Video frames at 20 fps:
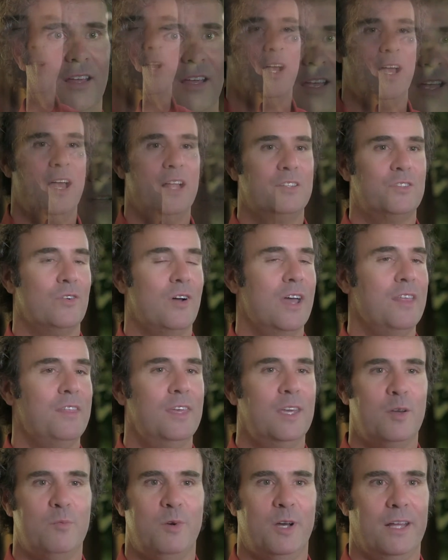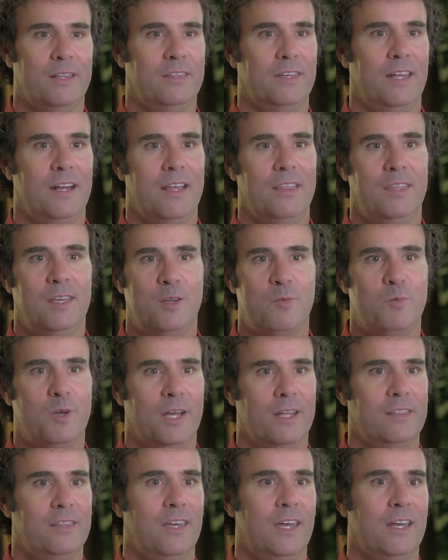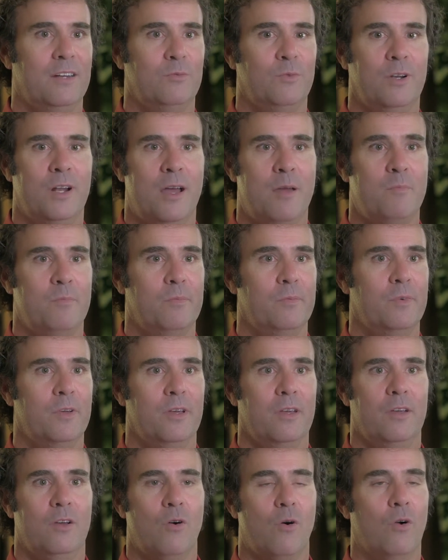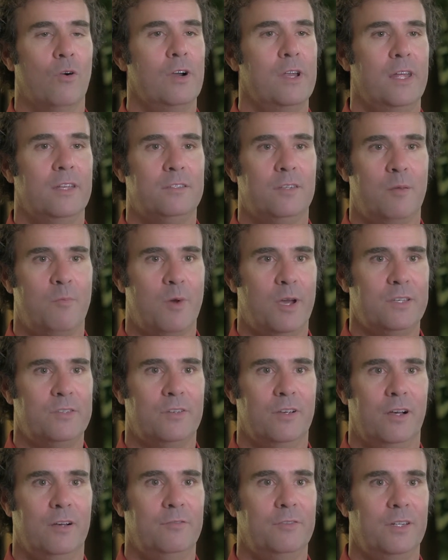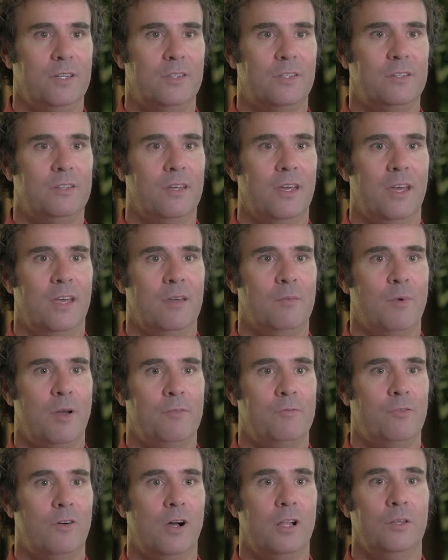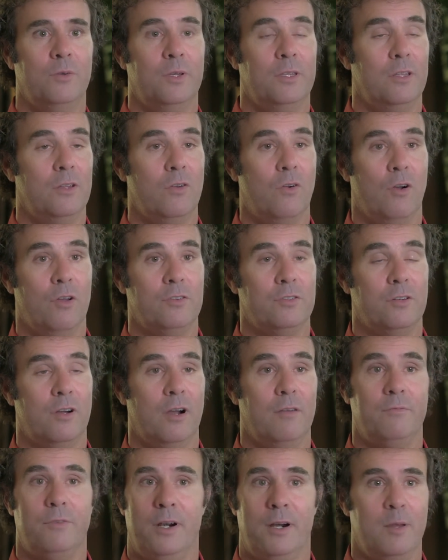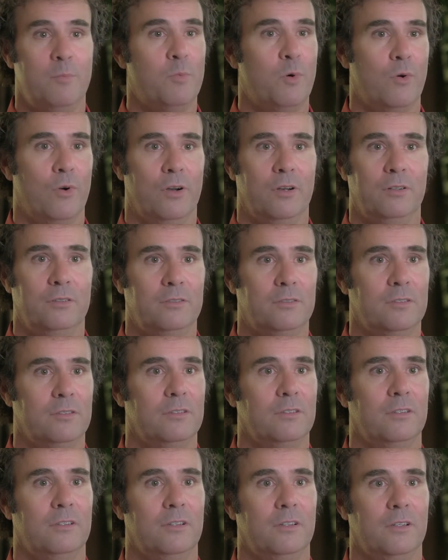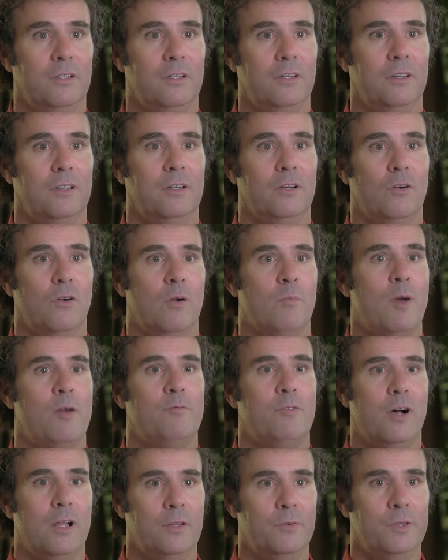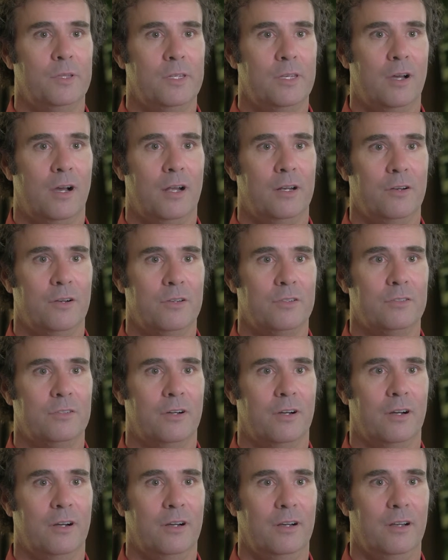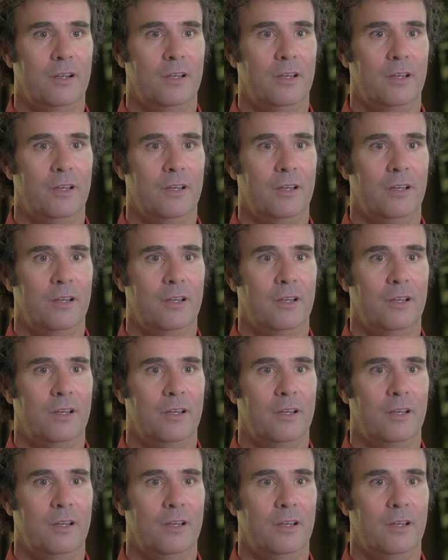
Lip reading: And so I think about that. I think about that when I'm orienting myself each day. Am I following the North Star? Very important. Or am I following the Yonder Star?